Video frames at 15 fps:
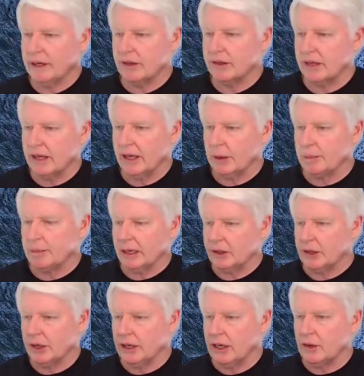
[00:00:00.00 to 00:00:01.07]
Here's another
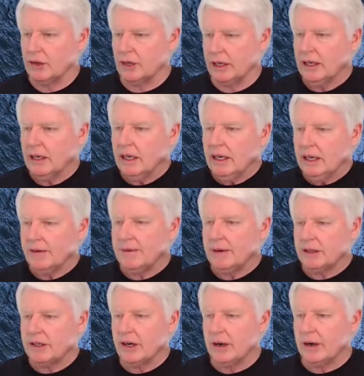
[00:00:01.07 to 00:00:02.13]
picture. Usually, if
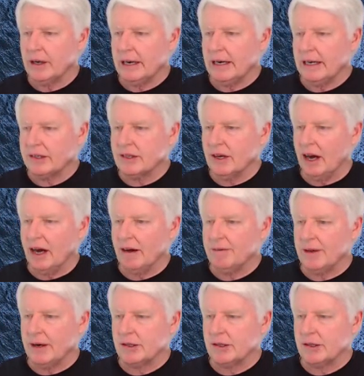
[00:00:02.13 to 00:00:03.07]
you turn it and it's off,